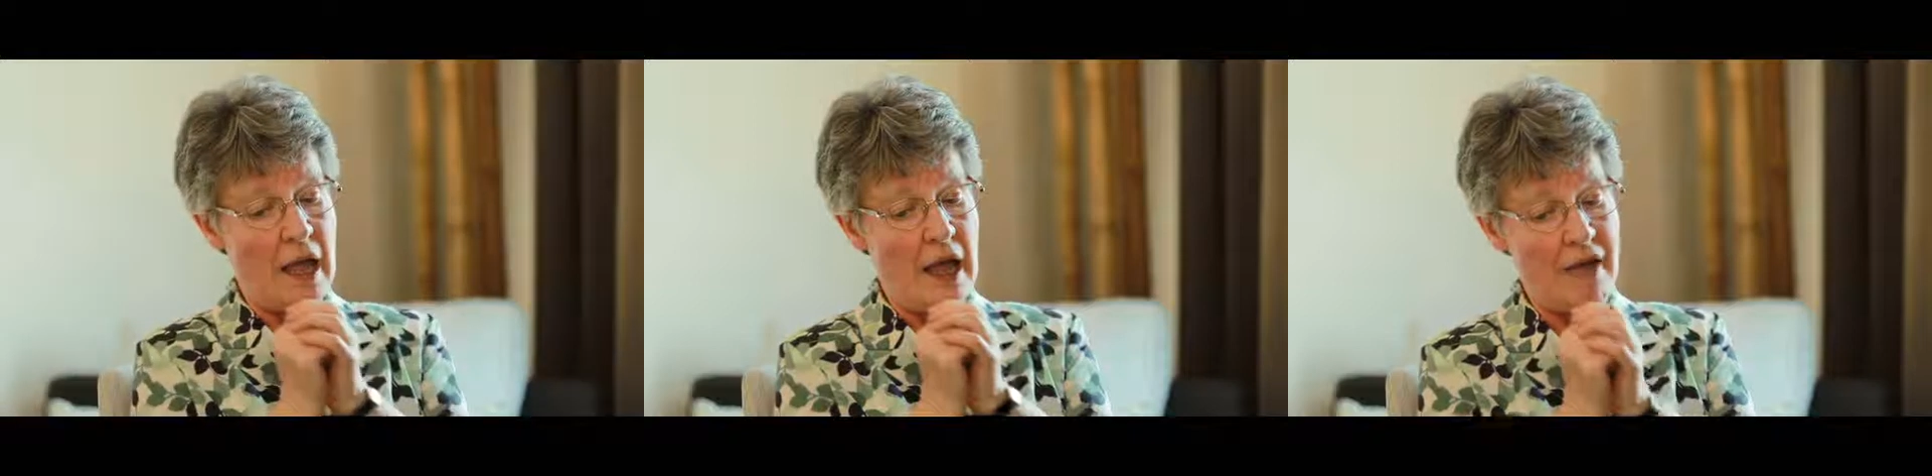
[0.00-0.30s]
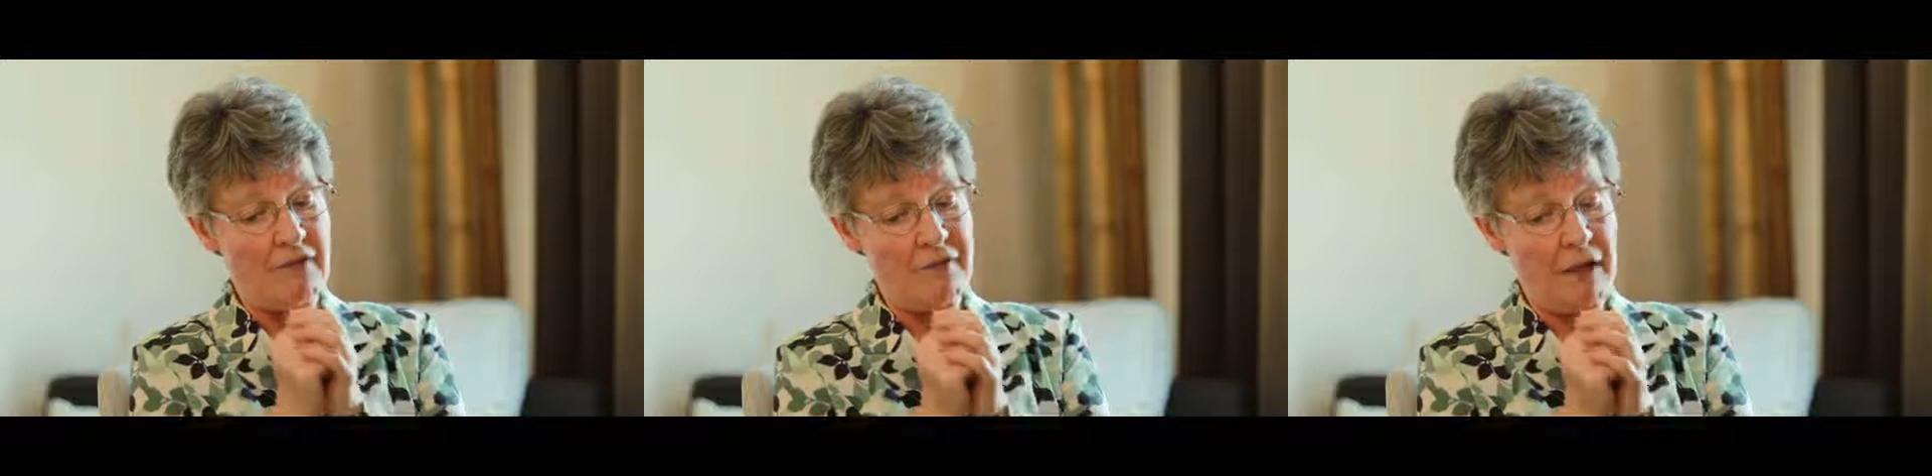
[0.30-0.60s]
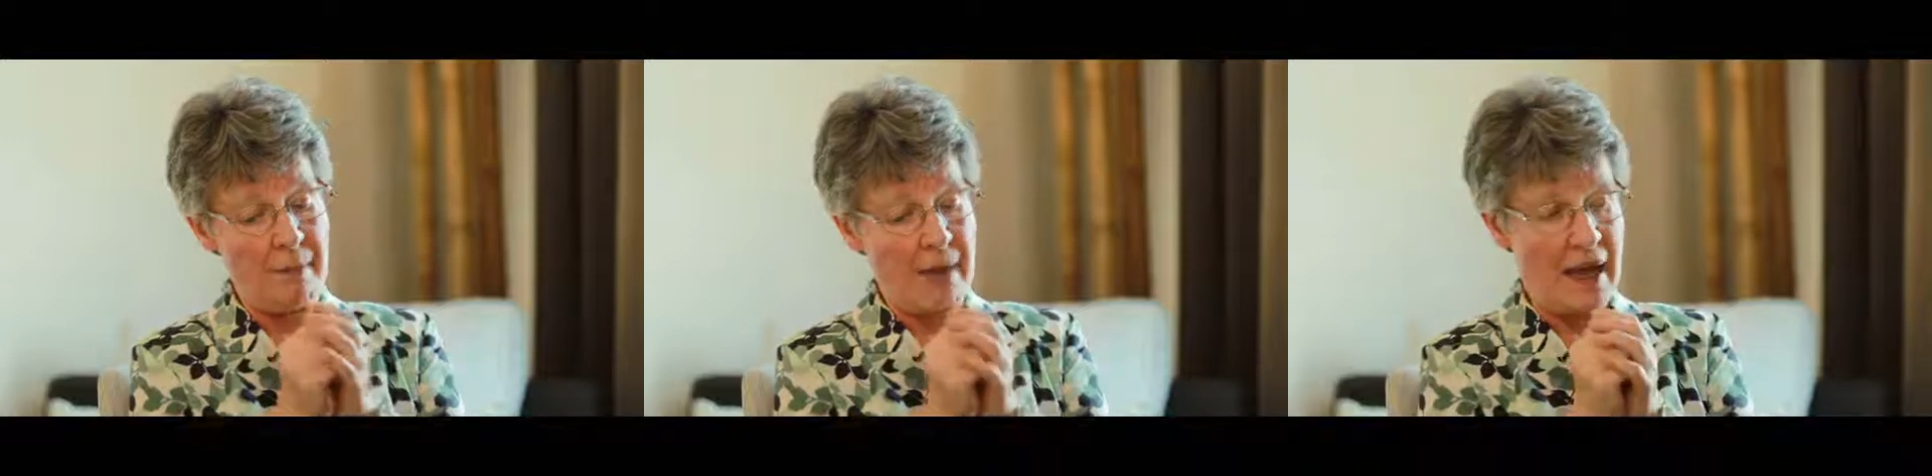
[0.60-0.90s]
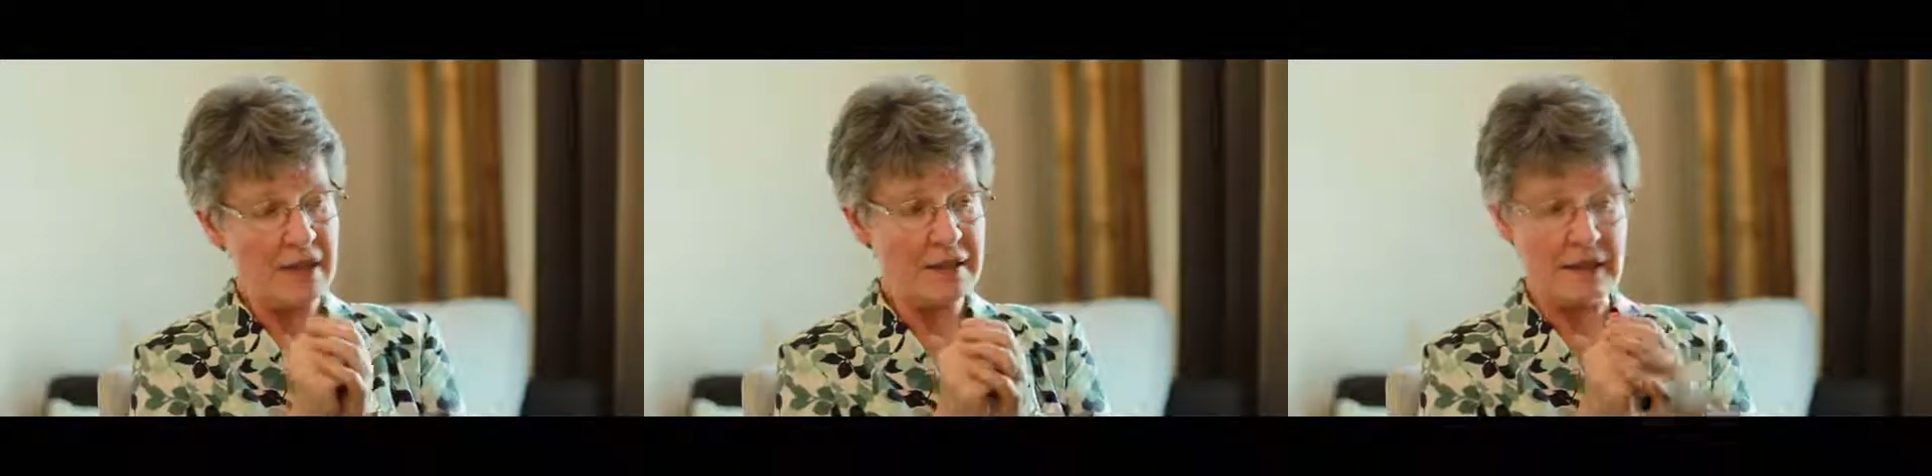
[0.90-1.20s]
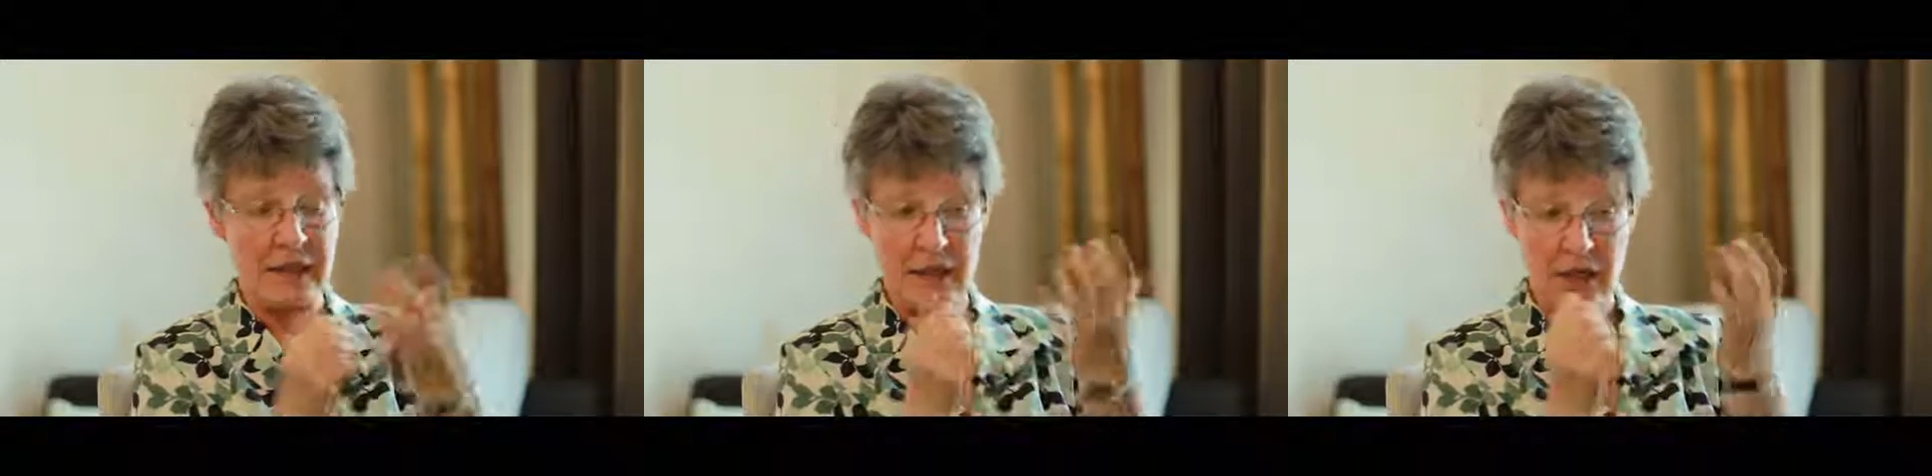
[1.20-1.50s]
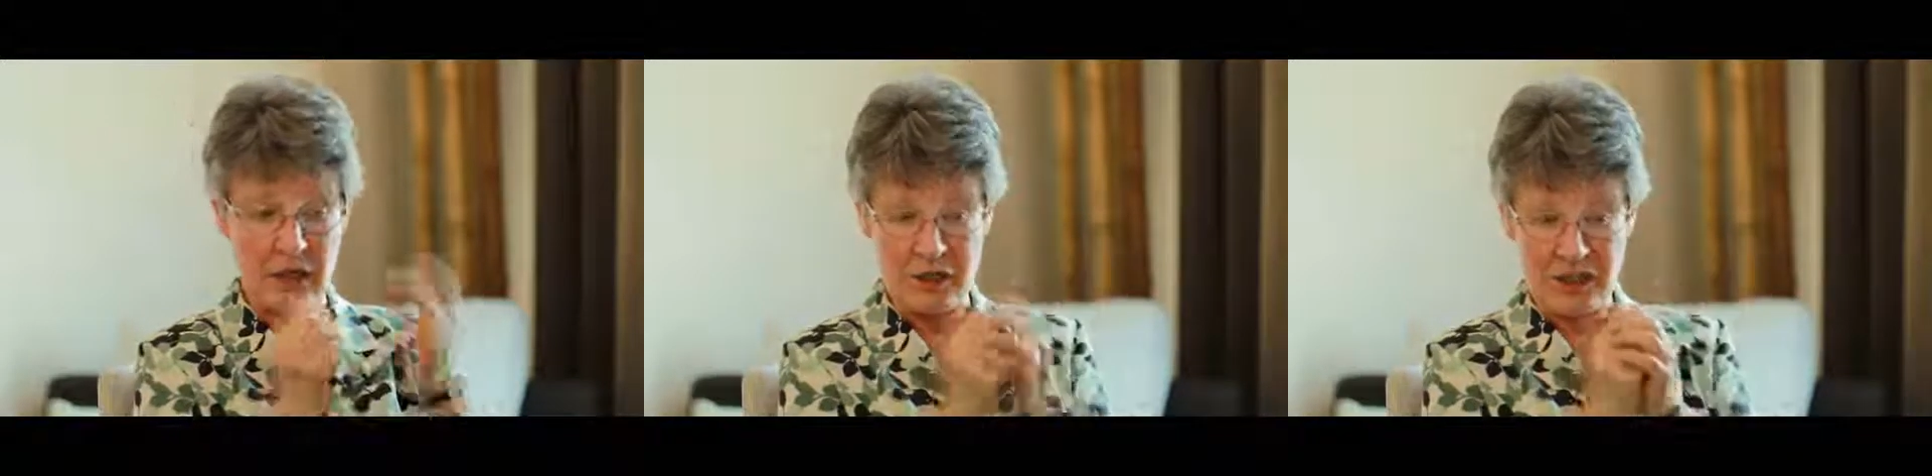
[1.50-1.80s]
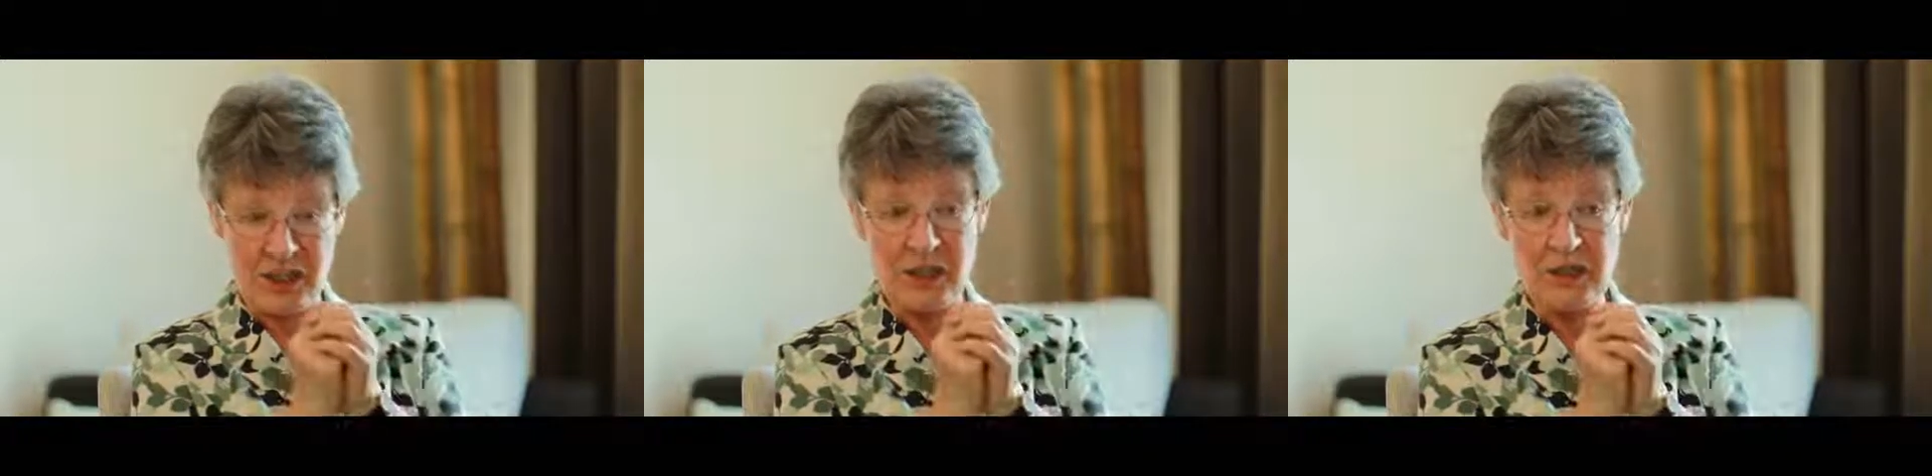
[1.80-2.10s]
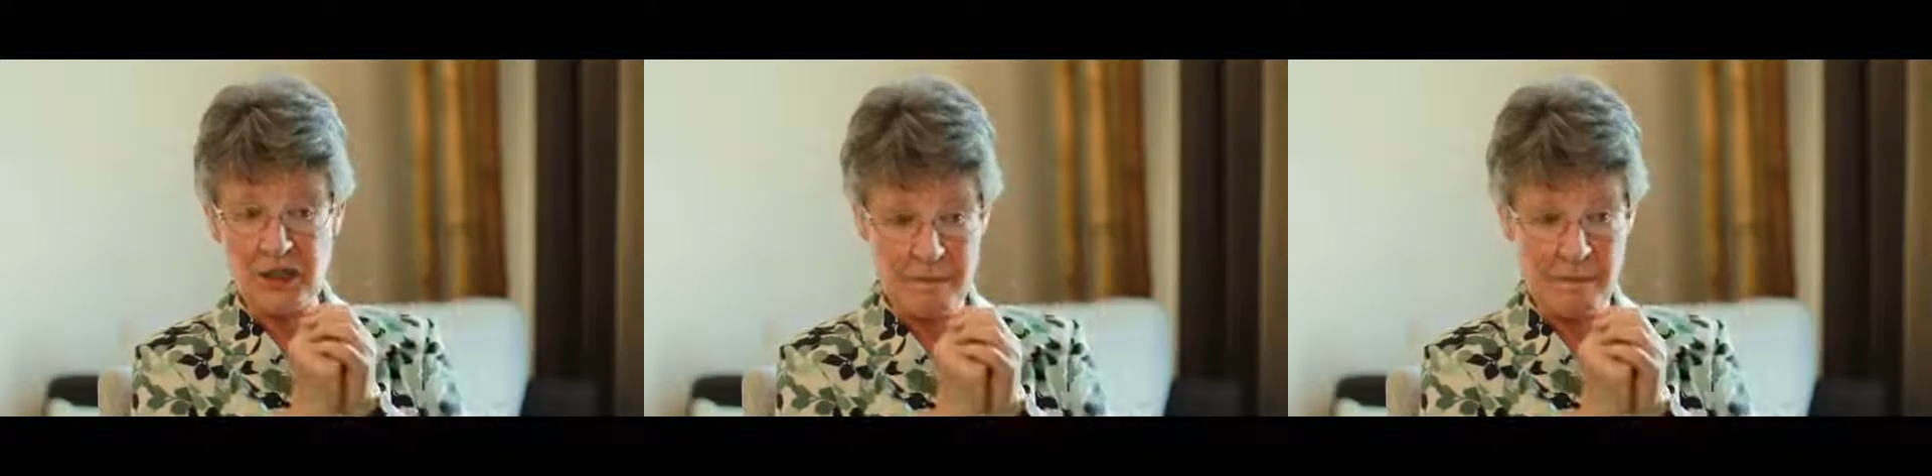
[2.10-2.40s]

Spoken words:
have a mass like our sun,